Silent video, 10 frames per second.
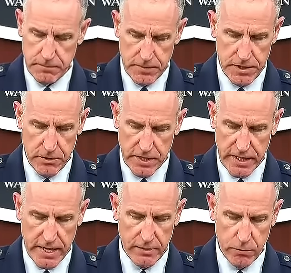you know,
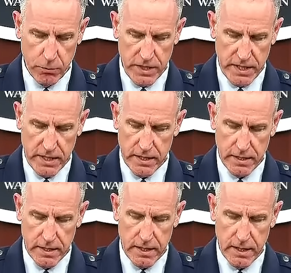again, we
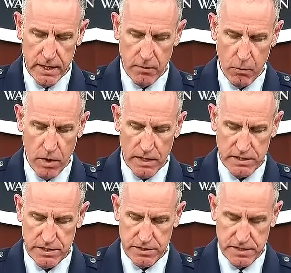
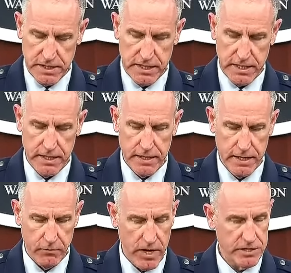want to see
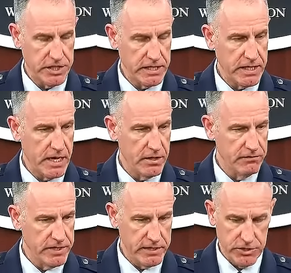a ratcheting down
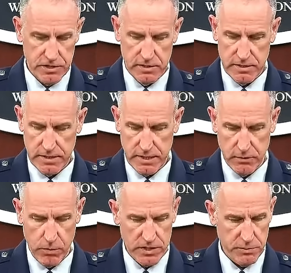of tensions in
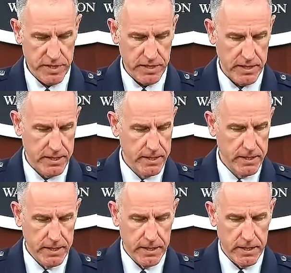the West Bank.
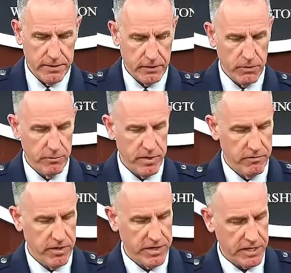I think we've
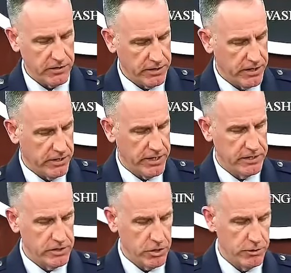very clear
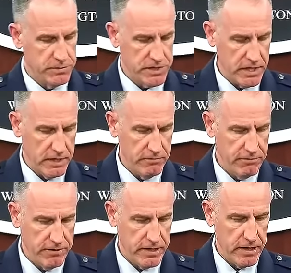in terms
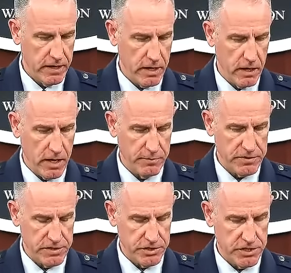of our
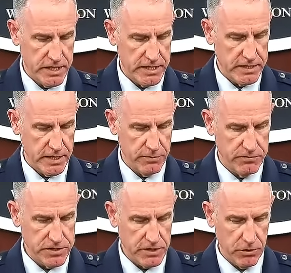opposition to any type
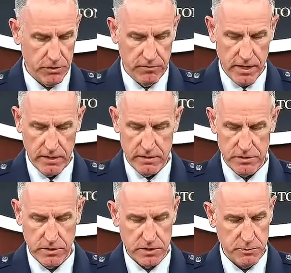of settler
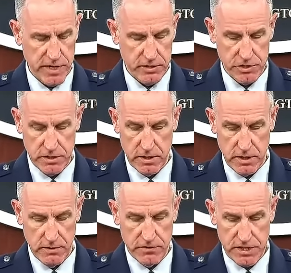violence or
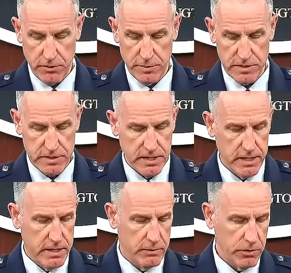expansion of settlements.
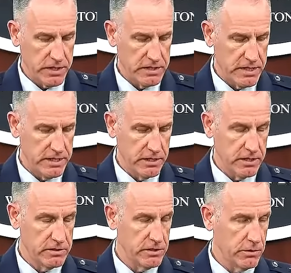We'll continue to
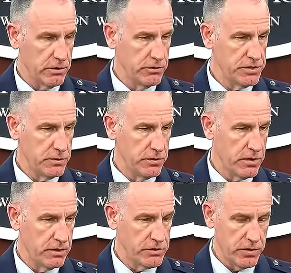consult closely with
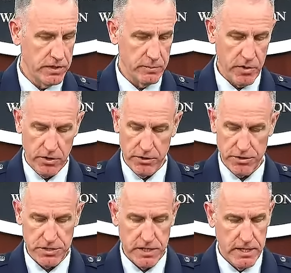our Israeli
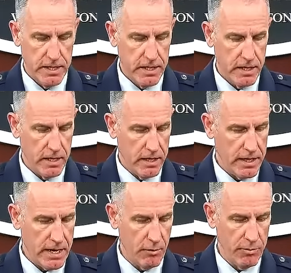partners
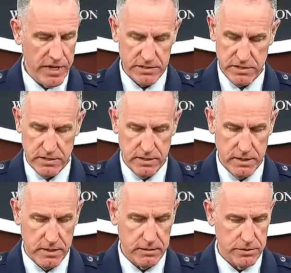on how best
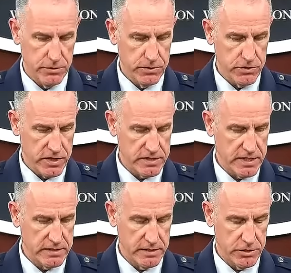to address
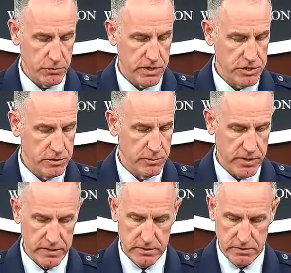that situation,
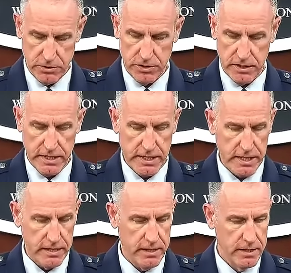but certainly,
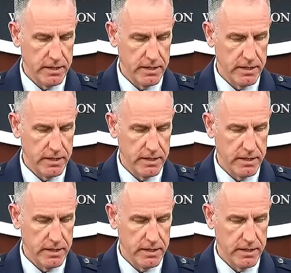again,